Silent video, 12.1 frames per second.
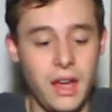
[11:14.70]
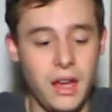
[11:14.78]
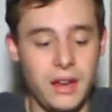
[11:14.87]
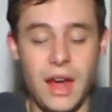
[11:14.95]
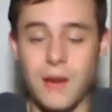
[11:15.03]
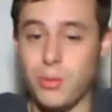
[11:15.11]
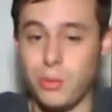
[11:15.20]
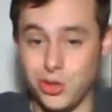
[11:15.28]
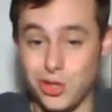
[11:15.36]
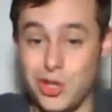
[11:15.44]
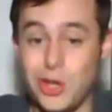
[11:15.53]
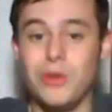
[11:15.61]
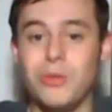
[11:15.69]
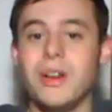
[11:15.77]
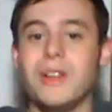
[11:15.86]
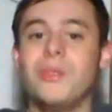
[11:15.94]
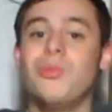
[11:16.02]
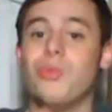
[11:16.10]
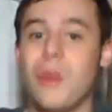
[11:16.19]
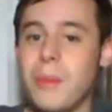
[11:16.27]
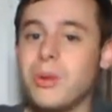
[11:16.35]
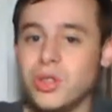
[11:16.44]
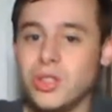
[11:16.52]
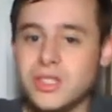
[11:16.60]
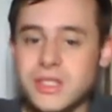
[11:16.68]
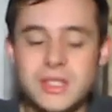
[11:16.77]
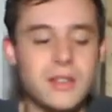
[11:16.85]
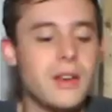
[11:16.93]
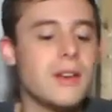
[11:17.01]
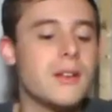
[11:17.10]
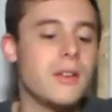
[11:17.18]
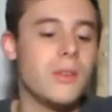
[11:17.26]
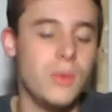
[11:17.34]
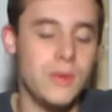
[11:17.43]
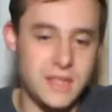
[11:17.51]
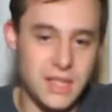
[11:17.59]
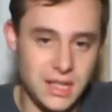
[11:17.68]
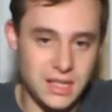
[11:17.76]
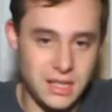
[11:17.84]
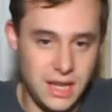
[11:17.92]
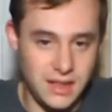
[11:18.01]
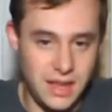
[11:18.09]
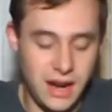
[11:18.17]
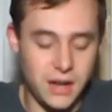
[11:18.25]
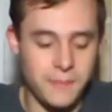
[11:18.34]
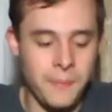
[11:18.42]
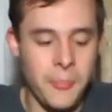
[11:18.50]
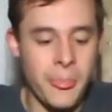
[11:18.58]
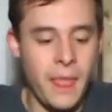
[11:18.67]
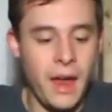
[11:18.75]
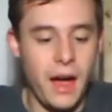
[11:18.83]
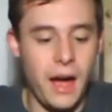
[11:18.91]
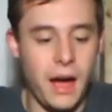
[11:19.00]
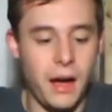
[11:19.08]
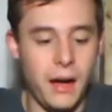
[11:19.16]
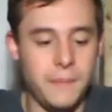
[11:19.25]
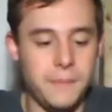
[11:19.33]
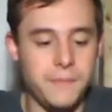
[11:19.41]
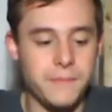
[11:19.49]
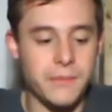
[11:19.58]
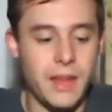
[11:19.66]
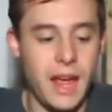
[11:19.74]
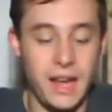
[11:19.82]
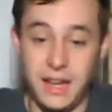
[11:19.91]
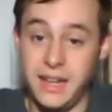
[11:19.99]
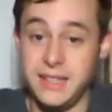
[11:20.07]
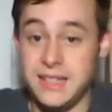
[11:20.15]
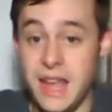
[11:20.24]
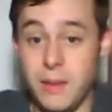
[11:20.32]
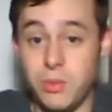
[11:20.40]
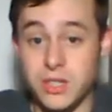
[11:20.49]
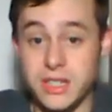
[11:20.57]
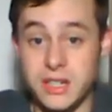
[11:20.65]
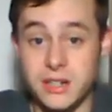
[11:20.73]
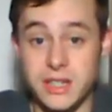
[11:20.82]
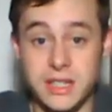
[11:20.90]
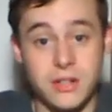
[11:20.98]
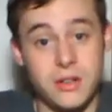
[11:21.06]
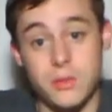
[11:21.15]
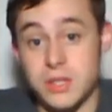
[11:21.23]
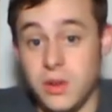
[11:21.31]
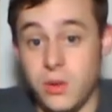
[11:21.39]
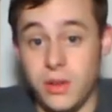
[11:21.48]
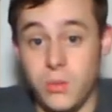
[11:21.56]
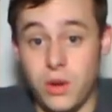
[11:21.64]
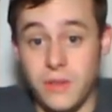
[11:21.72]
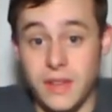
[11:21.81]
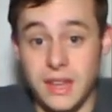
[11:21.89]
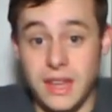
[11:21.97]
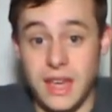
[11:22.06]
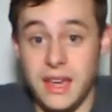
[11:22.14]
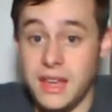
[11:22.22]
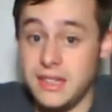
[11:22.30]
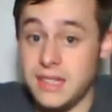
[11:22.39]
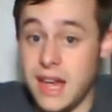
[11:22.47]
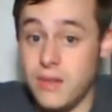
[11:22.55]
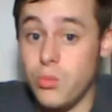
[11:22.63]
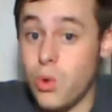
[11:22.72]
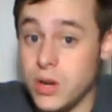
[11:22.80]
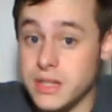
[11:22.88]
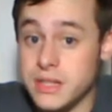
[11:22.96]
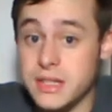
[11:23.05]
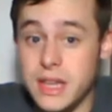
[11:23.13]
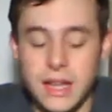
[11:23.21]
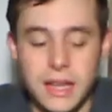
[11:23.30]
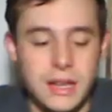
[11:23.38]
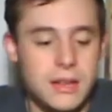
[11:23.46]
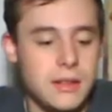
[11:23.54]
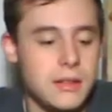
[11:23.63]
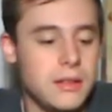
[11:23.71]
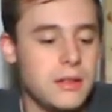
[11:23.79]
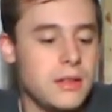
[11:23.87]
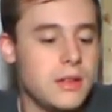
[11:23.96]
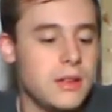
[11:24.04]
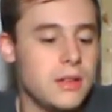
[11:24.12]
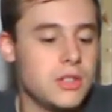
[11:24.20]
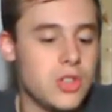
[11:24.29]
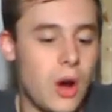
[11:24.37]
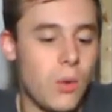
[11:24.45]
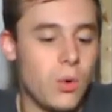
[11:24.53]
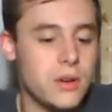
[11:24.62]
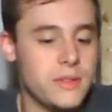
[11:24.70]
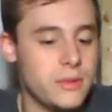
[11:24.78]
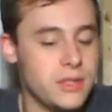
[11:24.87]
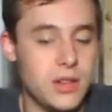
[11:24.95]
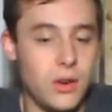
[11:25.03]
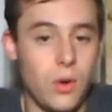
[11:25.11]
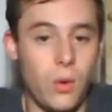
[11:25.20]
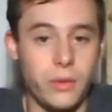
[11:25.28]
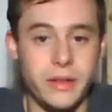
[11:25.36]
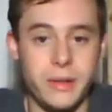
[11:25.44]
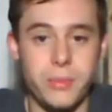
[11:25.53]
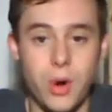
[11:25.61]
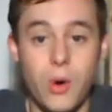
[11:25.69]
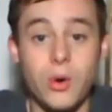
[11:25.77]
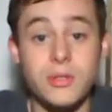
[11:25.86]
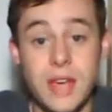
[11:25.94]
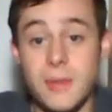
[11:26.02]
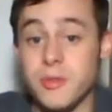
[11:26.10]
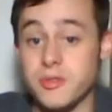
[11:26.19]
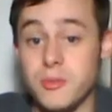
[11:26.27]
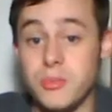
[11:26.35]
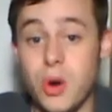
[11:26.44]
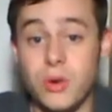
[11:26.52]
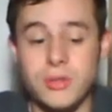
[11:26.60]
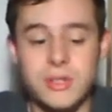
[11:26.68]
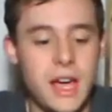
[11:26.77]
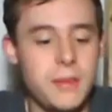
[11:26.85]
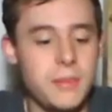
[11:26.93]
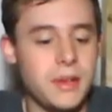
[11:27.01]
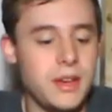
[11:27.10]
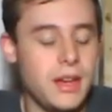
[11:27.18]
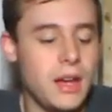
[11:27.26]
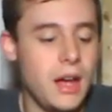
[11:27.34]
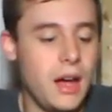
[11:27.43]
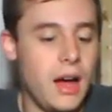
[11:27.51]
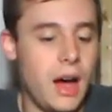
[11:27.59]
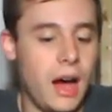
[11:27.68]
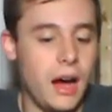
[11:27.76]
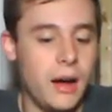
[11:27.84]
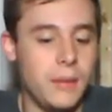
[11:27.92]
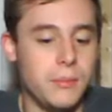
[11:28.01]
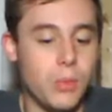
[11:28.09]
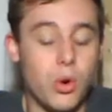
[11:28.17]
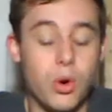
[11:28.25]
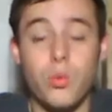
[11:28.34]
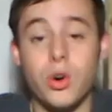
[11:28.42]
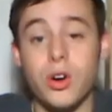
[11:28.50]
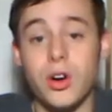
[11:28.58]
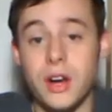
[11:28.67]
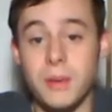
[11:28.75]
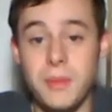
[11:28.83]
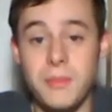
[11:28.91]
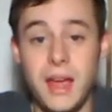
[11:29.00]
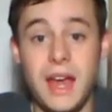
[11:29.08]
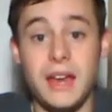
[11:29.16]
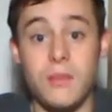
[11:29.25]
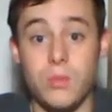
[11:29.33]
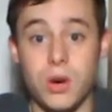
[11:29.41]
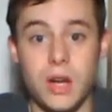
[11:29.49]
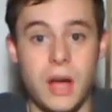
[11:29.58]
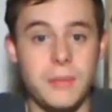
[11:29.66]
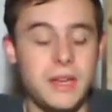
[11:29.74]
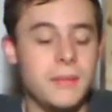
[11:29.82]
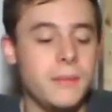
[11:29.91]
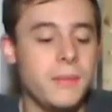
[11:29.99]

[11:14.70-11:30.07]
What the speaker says: Not Rebels 2, but Rebels. We've seen it in there. And its name was the Interdictor. It was the only one that they said was in Star Wars. It was their only prototype. It was a prototype. More were going to be made and were coming.